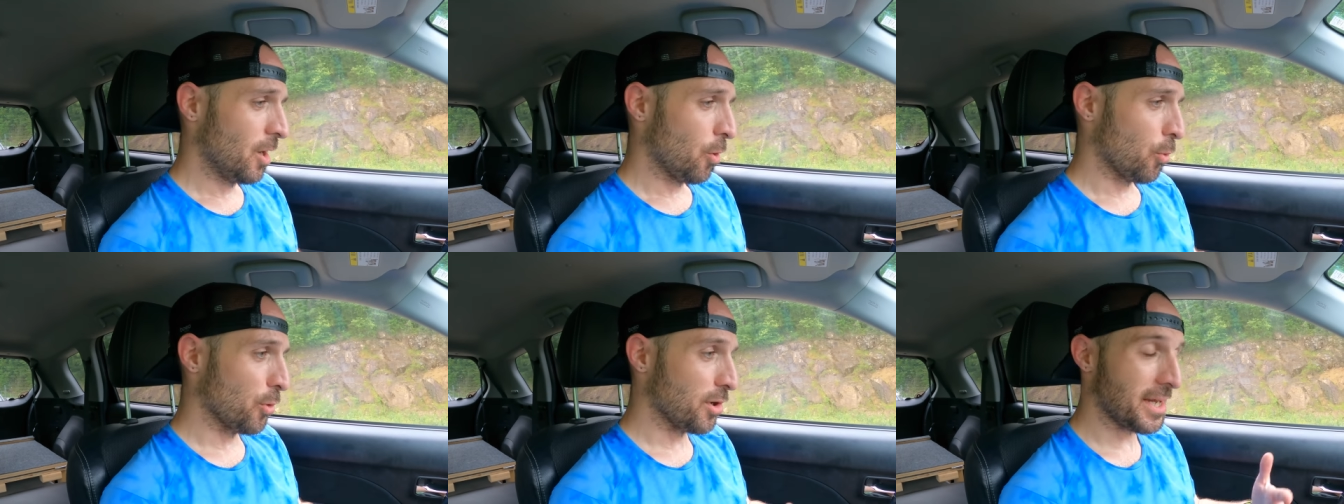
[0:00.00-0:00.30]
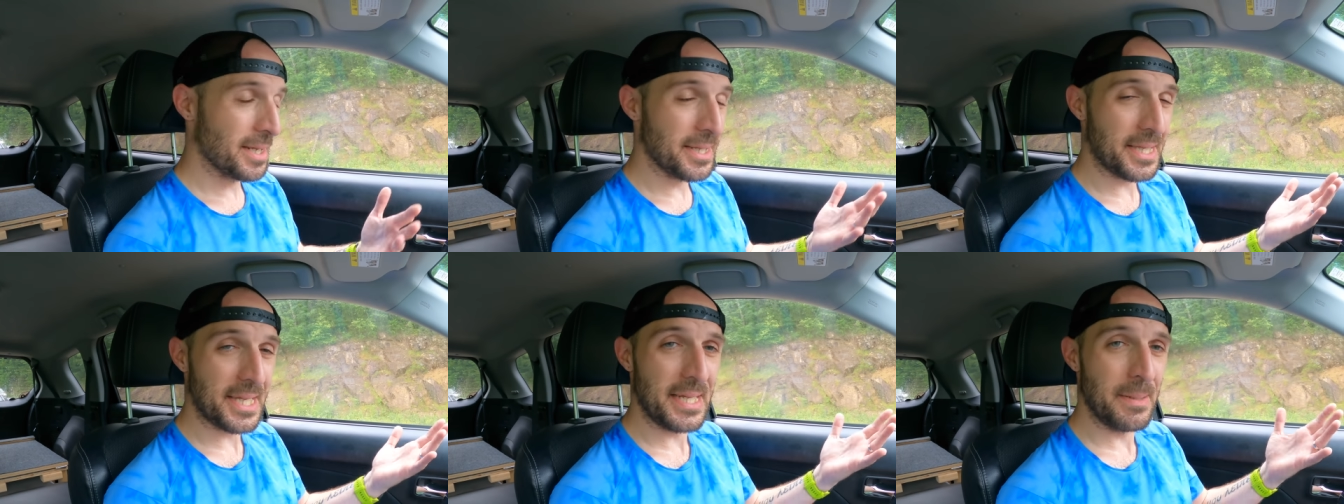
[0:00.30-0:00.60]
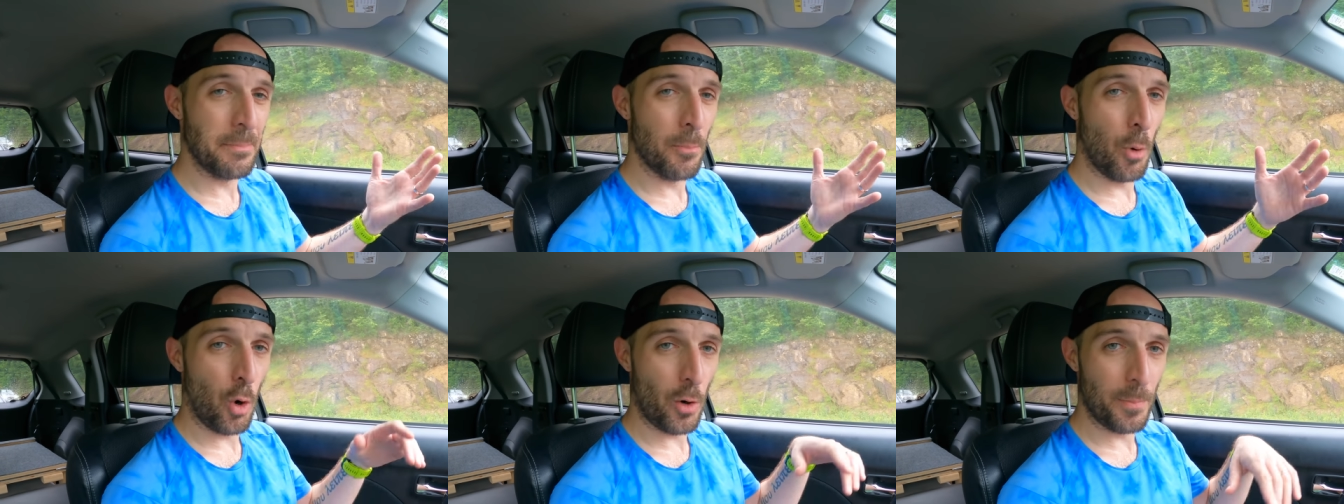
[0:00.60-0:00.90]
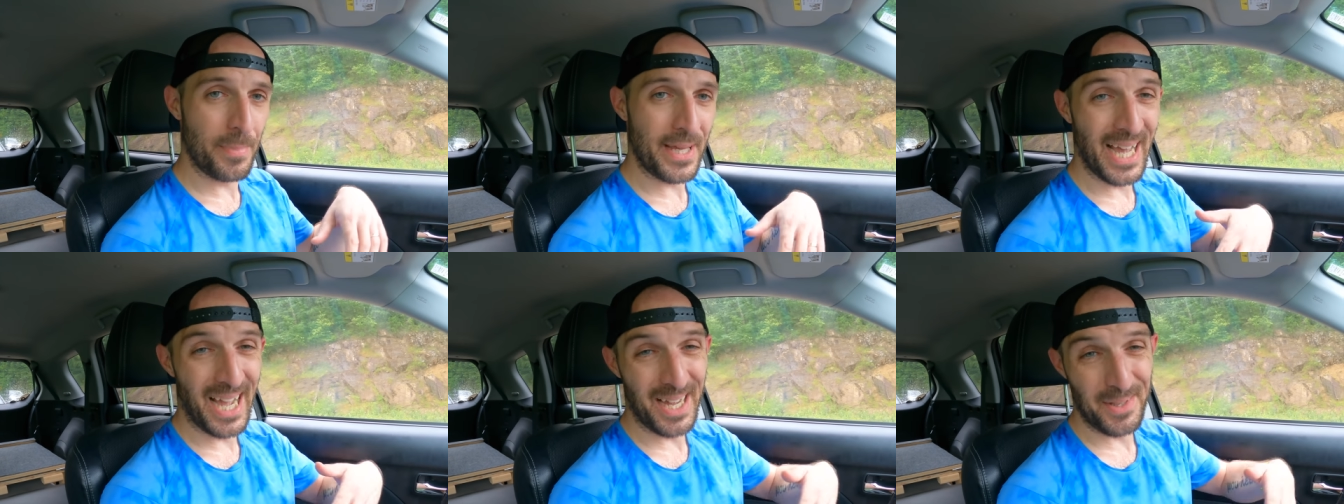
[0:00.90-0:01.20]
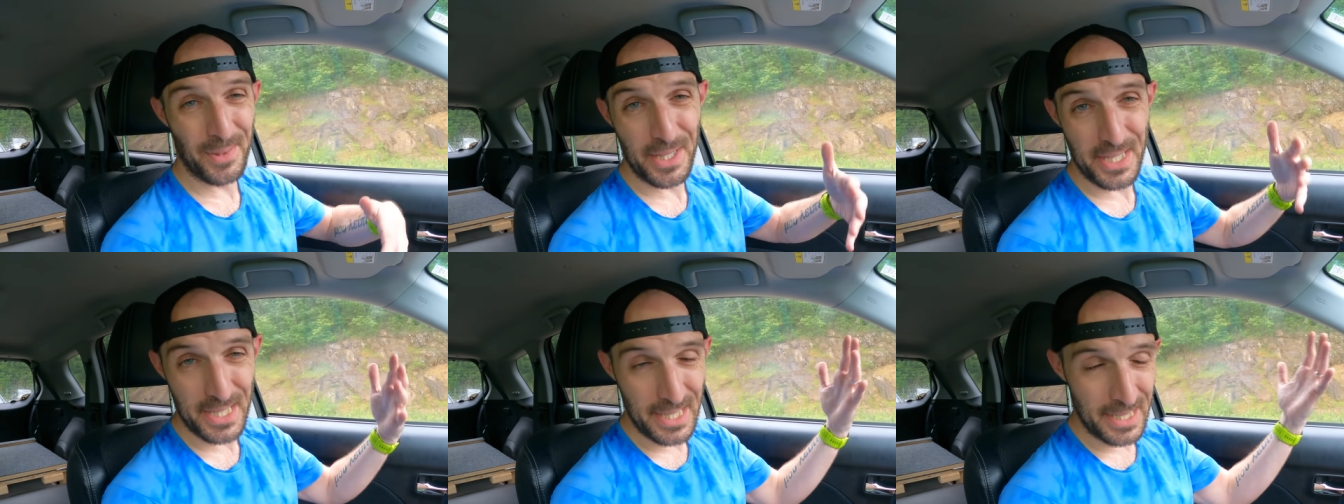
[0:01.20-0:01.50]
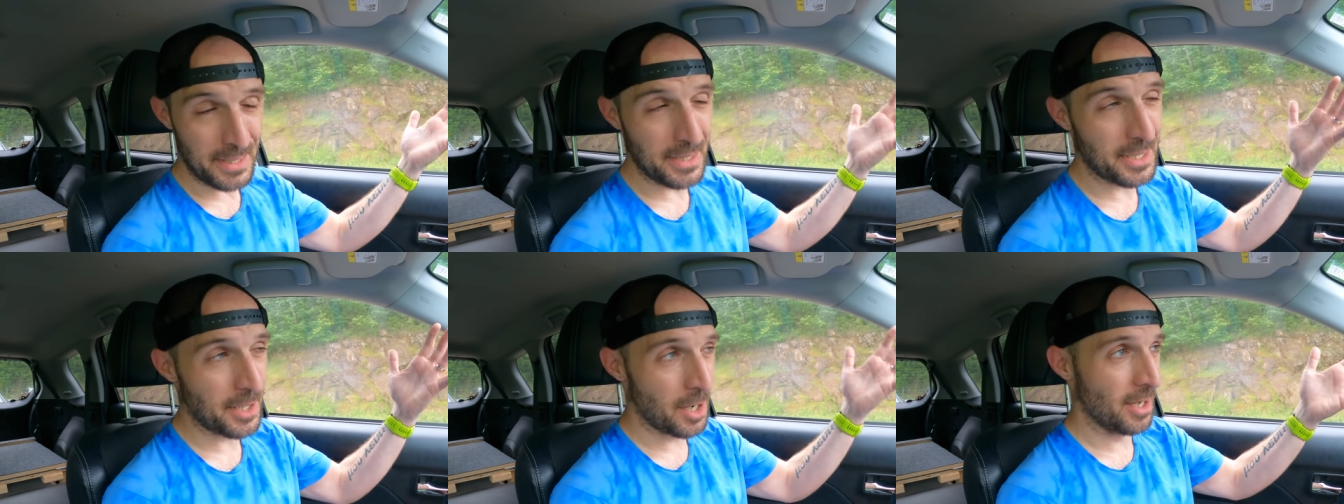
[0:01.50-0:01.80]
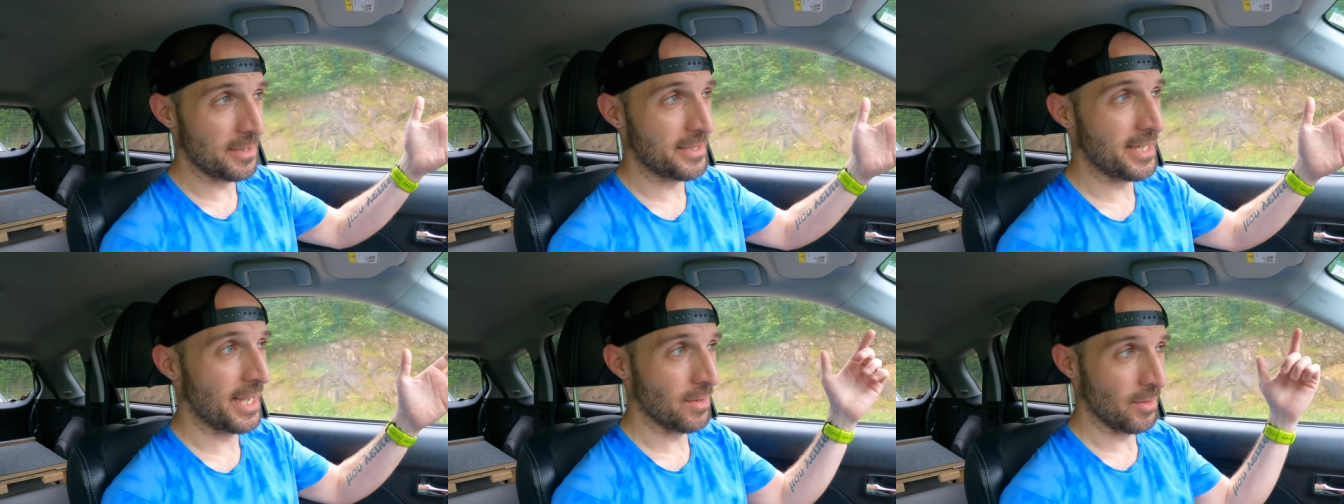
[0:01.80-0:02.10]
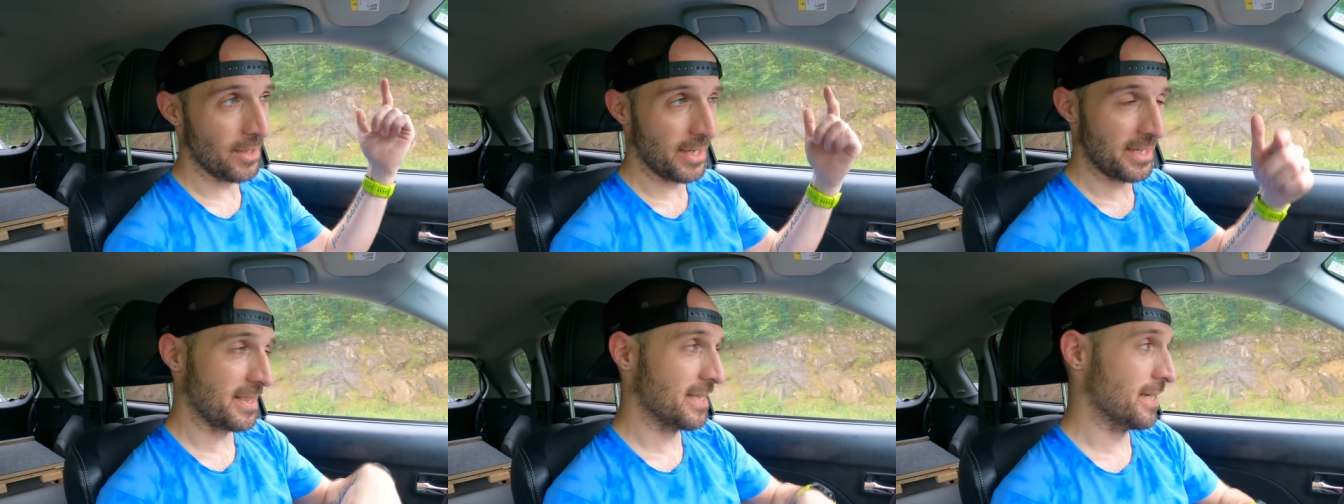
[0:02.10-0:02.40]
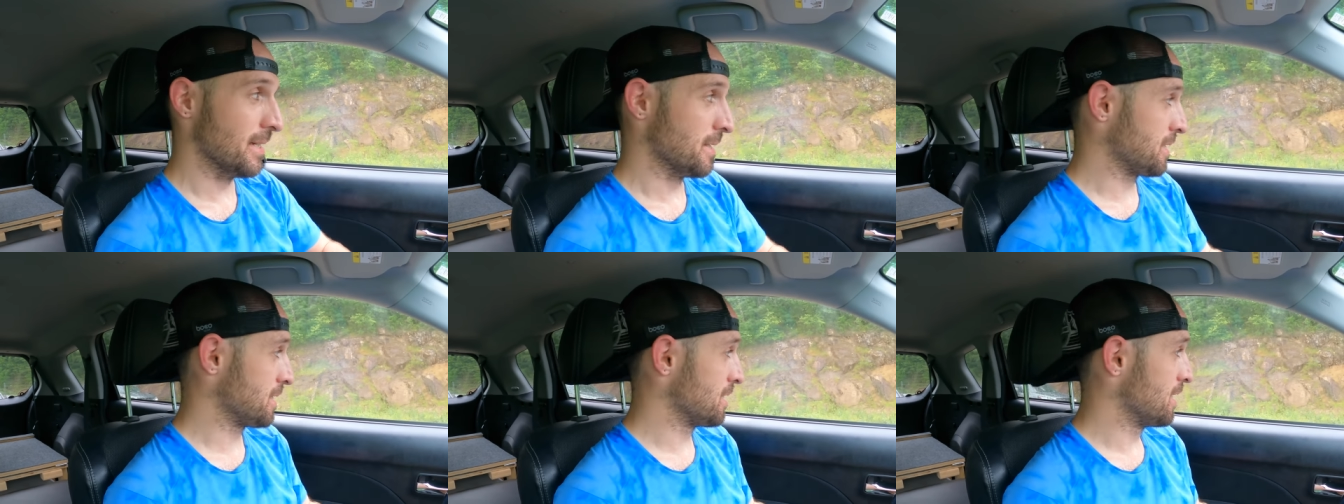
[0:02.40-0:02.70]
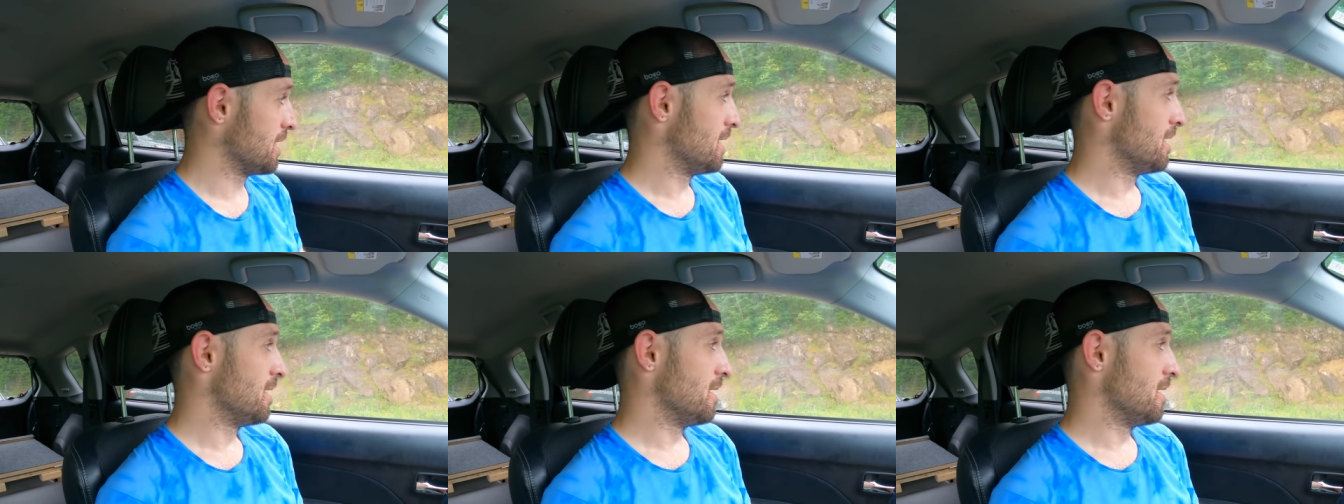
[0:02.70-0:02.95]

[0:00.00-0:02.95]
where you can see more behind the scenes content like this.